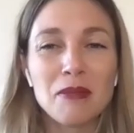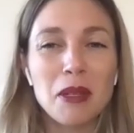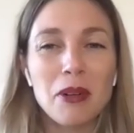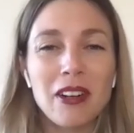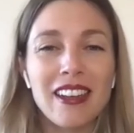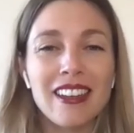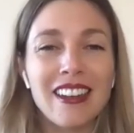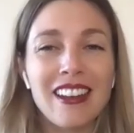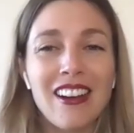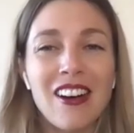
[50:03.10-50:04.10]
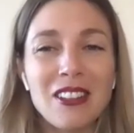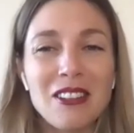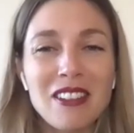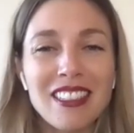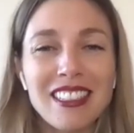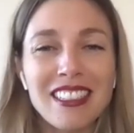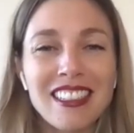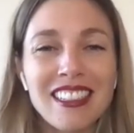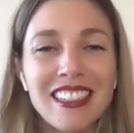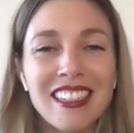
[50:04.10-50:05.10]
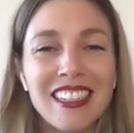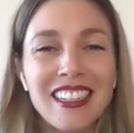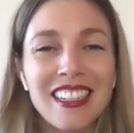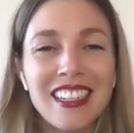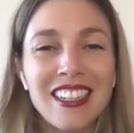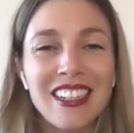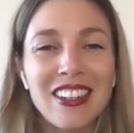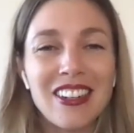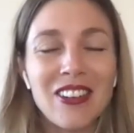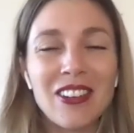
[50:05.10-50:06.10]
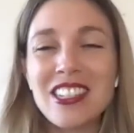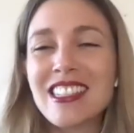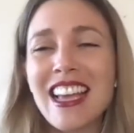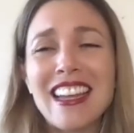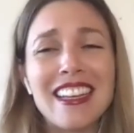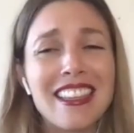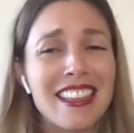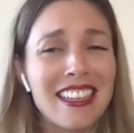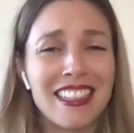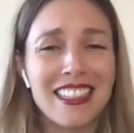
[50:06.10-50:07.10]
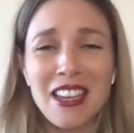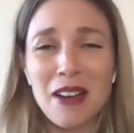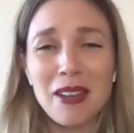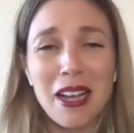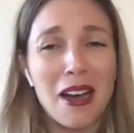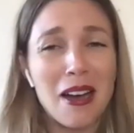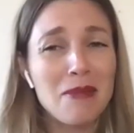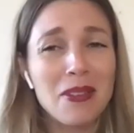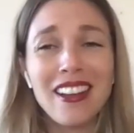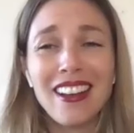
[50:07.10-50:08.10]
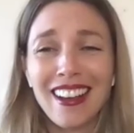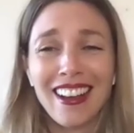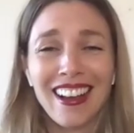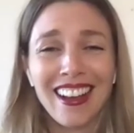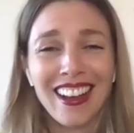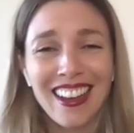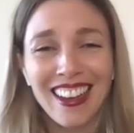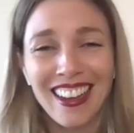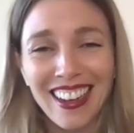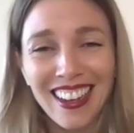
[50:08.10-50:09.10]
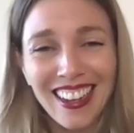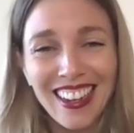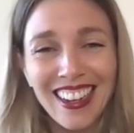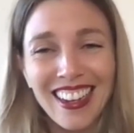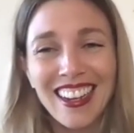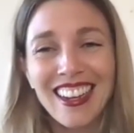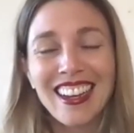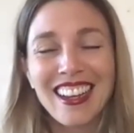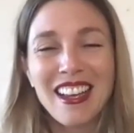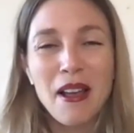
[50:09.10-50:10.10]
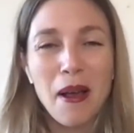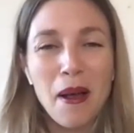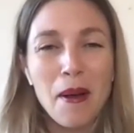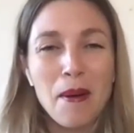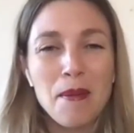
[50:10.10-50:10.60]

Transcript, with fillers: from Liberate Hollywood, oh. or just oh. anything that's coming up. Oh my God.